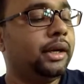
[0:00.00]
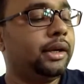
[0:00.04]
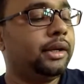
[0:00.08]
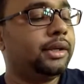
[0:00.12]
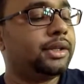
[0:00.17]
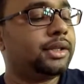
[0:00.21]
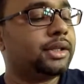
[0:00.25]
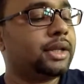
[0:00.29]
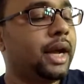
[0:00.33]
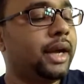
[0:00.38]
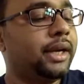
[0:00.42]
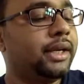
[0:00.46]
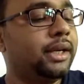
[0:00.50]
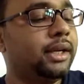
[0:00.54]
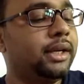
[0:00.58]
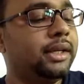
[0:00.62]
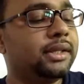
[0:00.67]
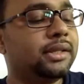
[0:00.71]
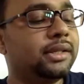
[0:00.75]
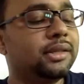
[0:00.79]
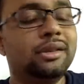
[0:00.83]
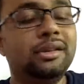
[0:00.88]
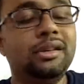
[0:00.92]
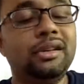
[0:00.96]
Its title
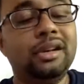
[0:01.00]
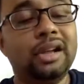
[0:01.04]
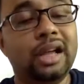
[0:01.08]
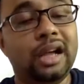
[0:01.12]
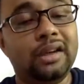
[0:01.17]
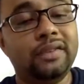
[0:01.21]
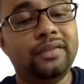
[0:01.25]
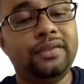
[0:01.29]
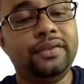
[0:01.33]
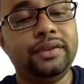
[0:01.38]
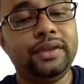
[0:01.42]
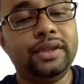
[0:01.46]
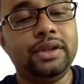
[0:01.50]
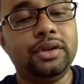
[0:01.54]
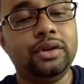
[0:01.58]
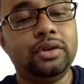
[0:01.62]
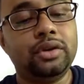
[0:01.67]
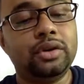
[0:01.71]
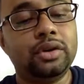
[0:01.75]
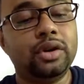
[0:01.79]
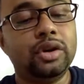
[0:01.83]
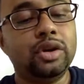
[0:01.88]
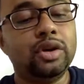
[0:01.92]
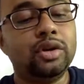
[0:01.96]
is Love
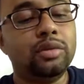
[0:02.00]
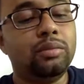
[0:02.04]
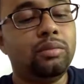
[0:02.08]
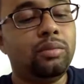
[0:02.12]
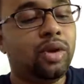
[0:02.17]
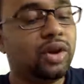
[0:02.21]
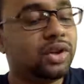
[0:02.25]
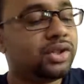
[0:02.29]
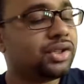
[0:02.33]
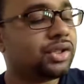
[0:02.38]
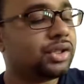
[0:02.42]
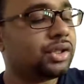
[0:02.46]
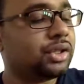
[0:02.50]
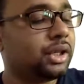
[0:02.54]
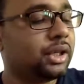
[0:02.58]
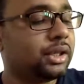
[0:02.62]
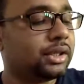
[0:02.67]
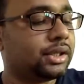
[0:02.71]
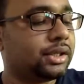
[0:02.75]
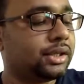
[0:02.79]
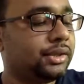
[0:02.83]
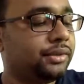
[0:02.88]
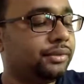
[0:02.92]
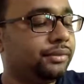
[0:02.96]
Your
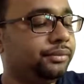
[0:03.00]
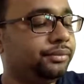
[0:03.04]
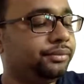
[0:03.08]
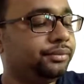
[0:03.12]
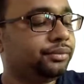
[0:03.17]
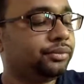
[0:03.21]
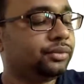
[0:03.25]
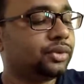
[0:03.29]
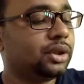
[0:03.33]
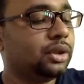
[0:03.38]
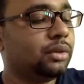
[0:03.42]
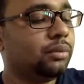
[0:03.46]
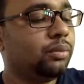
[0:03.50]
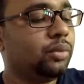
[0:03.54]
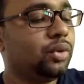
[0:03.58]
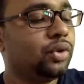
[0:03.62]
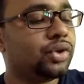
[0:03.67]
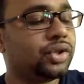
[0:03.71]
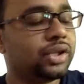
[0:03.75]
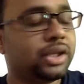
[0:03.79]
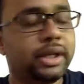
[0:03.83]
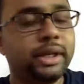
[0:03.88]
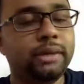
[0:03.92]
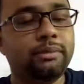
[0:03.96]
Monsters,
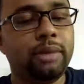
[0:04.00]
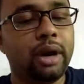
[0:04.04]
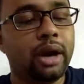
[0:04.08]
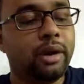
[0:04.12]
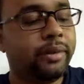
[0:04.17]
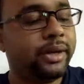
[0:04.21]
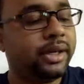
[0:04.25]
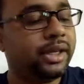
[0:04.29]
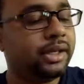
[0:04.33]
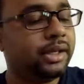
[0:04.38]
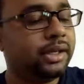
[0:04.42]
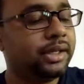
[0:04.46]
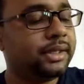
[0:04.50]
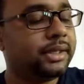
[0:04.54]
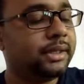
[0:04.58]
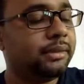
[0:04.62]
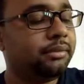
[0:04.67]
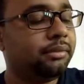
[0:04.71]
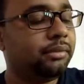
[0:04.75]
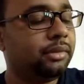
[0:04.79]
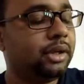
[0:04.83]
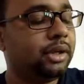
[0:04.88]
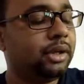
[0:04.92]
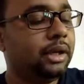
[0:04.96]

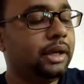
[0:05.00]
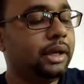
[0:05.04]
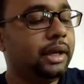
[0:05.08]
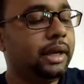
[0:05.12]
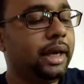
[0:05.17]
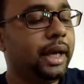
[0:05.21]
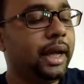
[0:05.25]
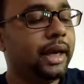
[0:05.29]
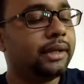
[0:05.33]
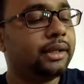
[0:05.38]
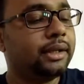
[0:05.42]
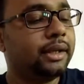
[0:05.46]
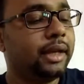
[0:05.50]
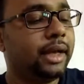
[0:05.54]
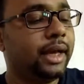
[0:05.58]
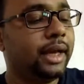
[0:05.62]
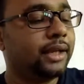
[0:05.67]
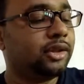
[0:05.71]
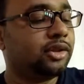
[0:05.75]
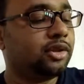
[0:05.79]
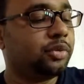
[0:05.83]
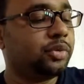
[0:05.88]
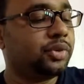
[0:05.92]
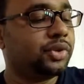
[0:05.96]
Post-Environmentalism and the
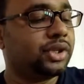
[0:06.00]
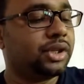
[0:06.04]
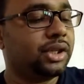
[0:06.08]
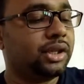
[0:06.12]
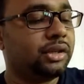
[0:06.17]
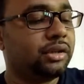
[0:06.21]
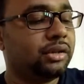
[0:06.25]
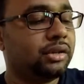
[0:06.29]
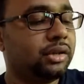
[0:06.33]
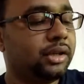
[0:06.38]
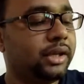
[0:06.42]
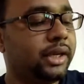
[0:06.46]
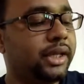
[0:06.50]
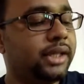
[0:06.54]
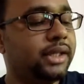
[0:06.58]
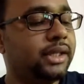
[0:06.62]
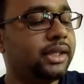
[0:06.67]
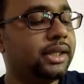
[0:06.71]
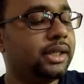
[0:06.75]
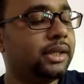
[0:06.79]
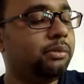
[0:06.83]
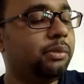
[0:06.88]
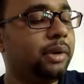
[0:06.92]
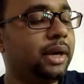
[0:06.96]
Anthropocene,
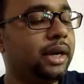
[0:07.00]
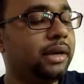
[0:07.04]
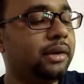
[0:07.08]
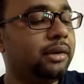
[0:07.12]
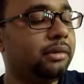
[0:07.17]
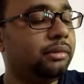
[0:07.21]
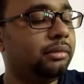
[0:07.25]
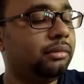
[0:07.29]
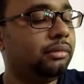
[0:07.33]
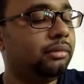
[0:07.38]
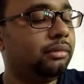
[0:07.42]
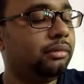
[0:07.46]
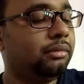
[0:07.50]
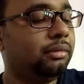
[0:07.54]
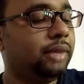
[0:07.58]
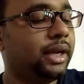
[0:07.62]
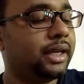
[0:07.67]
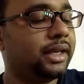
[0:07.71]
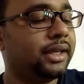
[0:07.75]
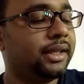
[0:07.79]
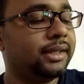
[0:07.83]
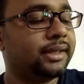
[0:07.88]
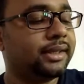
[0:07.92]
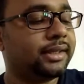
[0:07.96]
edited by
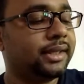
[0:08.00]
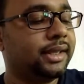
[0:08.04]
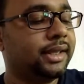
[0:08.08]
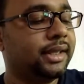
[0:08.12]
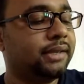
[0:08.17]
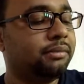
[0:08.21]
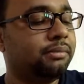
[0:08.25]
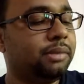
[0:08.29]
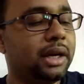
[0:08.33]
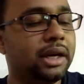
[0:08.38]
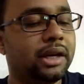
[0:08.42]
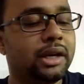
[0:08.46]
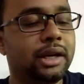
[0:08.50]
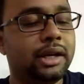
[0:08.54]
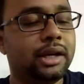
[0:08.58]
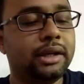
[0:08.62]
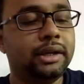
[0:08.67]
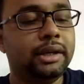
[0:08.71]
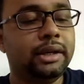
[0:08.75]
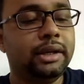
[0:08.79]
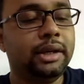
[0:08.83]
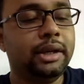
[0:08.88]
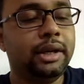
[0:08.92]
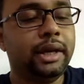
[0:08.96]
Michael Sellenberger
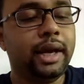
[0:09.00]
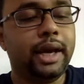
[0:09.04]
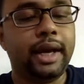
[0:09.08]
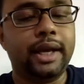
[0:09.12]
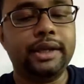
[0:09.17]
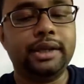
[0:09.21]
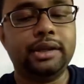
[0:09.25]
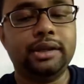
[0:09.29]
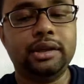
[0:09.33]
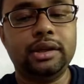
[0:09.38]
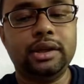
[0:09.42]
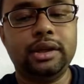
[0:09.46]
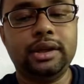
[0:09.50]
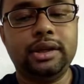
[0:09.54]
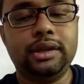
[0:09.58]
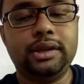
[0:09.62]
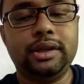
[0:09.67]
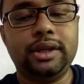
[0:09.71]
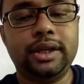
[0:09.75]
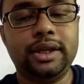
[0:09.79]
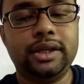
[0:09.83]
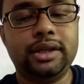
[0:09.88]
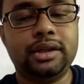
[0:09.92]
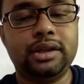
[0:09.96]
and
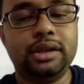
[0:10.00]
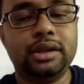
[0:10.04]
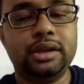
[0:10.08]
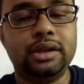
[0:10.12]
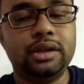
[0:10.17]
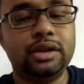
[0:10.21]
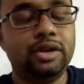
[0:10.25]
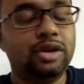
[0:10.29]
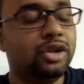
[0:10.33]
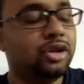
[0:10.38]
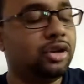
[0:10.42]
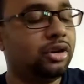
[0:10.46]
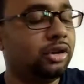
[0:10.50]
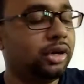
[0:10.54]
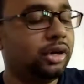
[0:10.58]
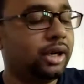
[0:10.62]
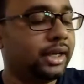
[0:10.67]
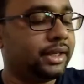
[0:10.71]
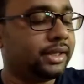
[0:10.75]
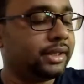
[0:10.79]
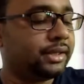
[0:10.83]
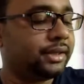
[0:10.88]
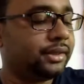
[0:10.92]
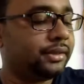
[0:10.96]
Ted
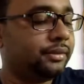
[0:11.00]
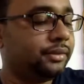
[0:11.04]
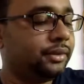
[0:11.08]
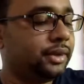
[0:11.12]
Norhas.